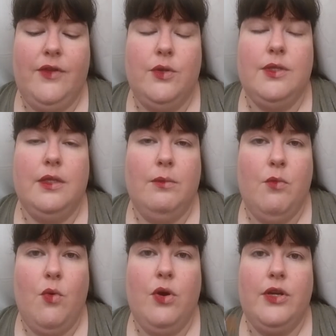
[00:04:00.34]
If you use a little
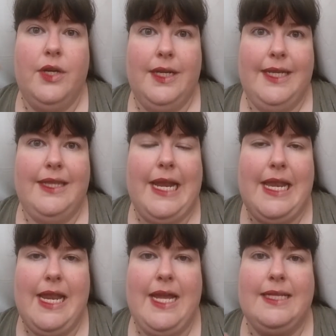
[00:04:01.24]
more, you're going to get that
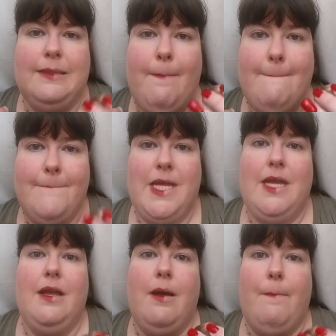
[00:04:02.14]
nice
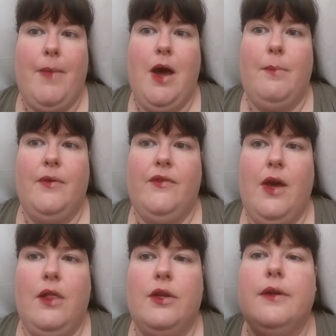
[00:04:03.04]
big pop of
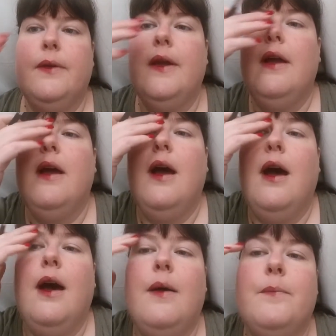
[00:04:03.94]
color.
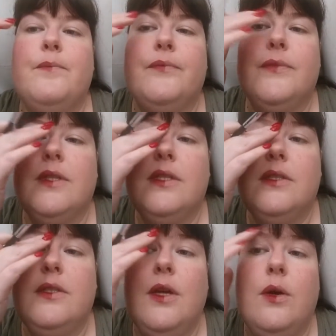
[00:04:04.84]

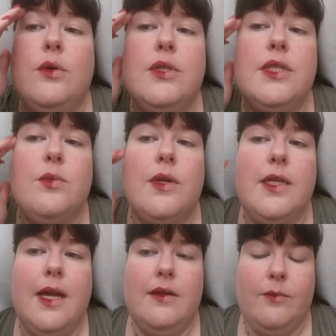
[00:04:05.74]
So just
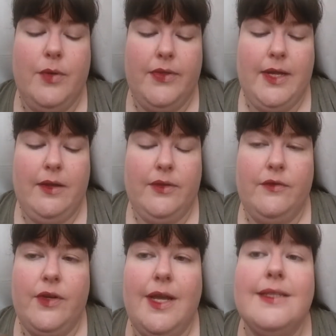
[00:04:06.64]
wanted to kind of put that out
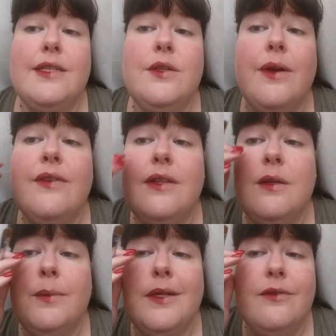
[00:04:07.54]
there for you guys. I do have a
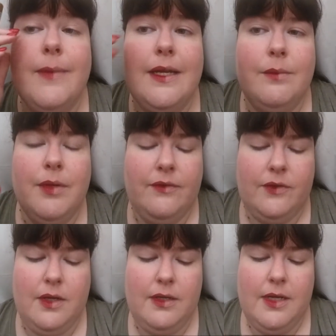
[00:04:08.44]
little bit of makeup
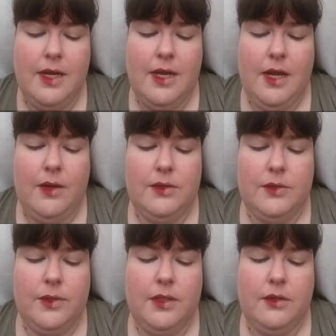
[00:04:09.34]
left on. I was
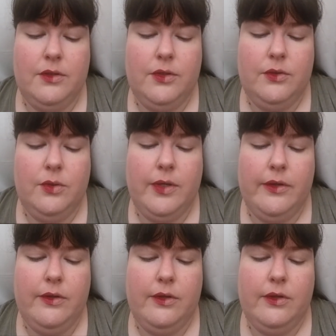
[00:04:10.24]
doing another
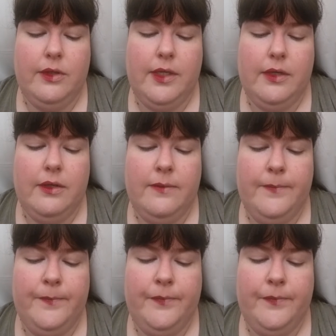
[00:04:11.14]
tutorial earlier.